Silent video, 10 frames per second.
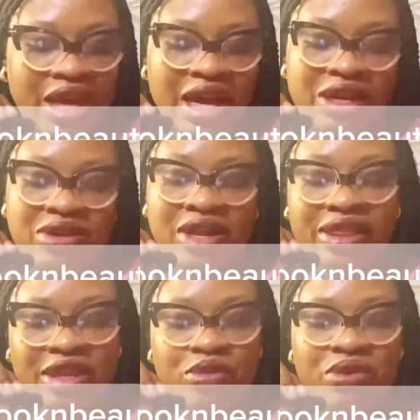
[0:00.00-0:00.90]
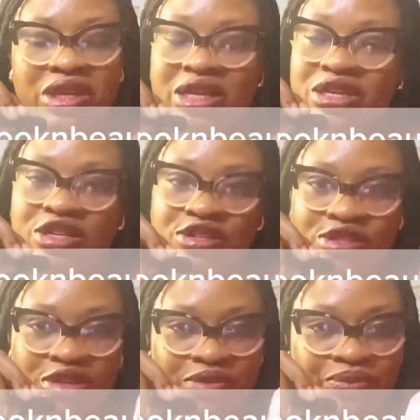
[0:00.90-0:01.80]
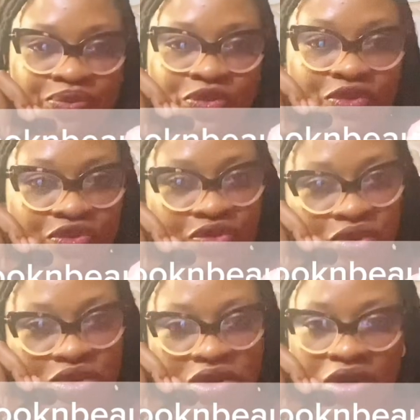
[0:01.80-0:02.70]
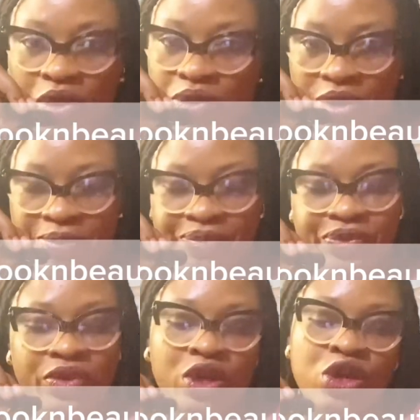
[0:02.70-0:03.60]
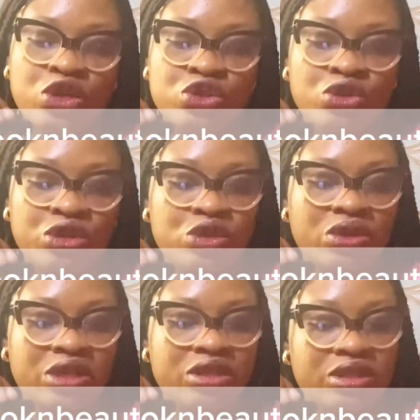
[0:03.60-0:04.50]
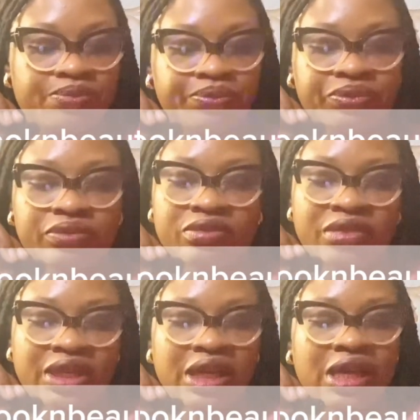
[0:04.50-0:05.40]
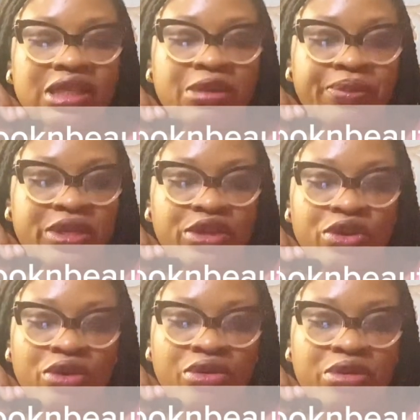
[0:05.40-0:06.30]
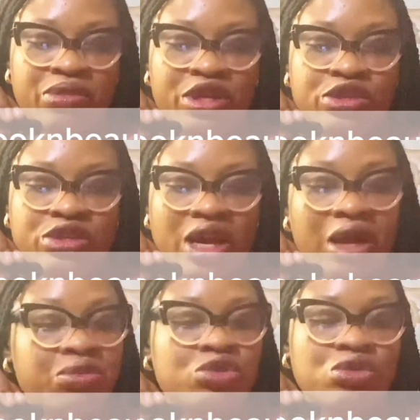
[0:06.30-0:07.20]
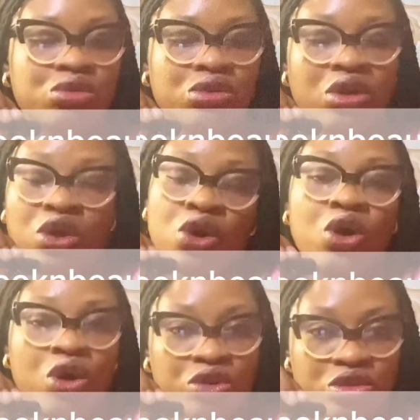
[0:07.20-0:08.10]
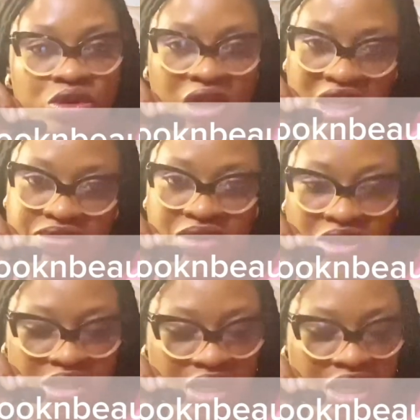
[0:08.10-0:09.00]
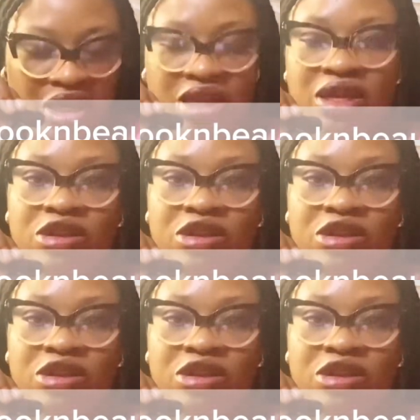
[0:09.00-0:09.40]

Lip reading: Another thing we need is the food cream. So this one is the pedicure cream. It helps to also exfoliate the leg.